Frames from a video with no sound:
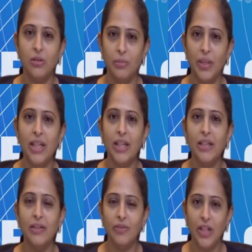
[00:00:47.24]
make
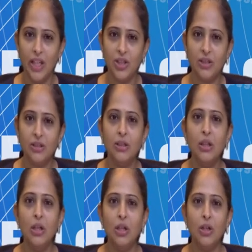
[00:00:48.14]
an invitation
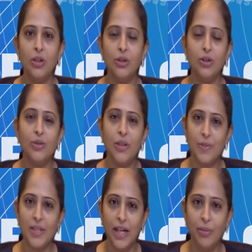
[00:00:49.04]
to
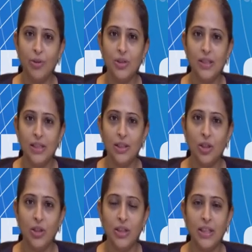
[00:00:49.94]
subscribe to the
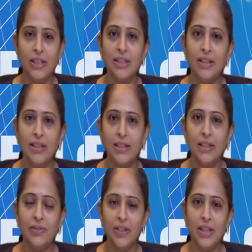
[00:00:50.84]
securities, and
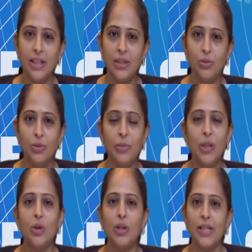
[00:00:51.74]
then even then it would
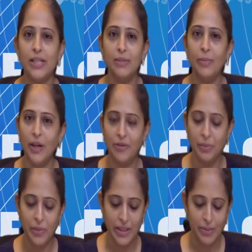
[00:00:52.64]
be called as a
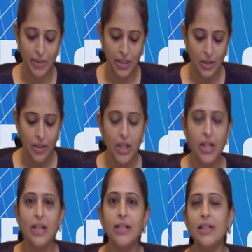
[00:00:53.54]
private placement.
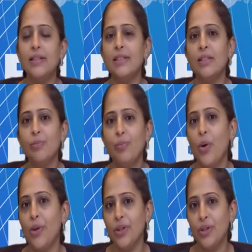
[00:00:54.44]
It is
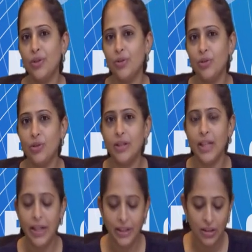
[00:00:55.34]
important to
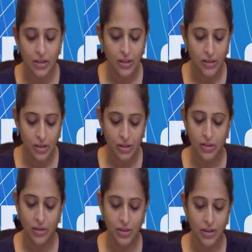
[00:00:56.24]
note that
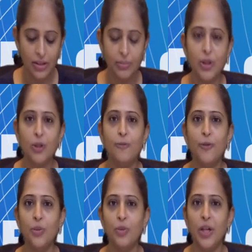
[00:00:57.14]
the limit
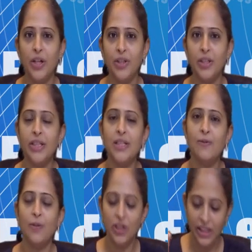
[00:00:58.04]
of 200
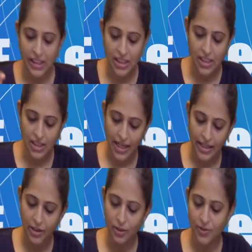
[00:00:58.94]
is for each
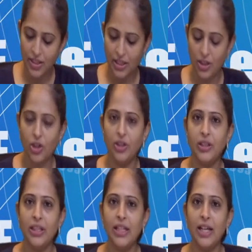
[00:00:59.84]
kind of
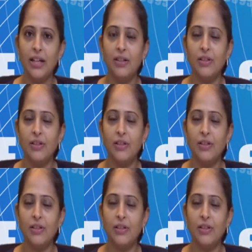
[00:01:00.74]
security